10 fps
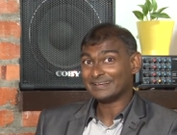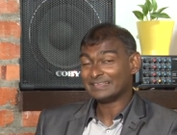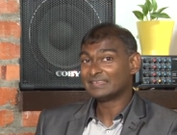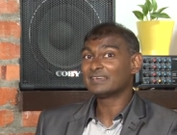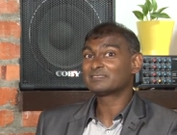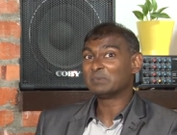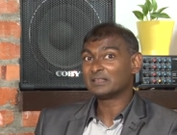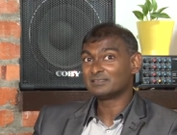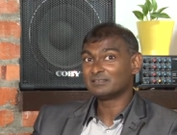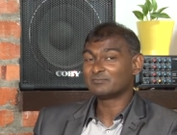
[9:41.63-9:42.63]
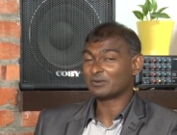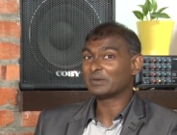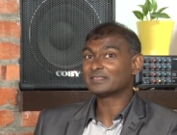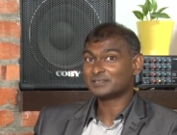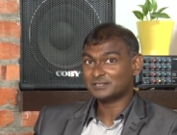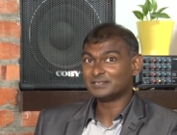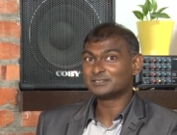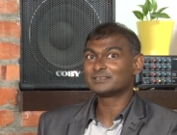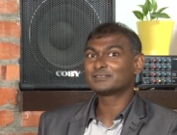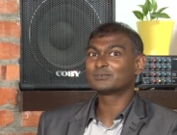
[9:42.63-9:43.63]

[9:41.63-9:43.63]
he has made dramatic changes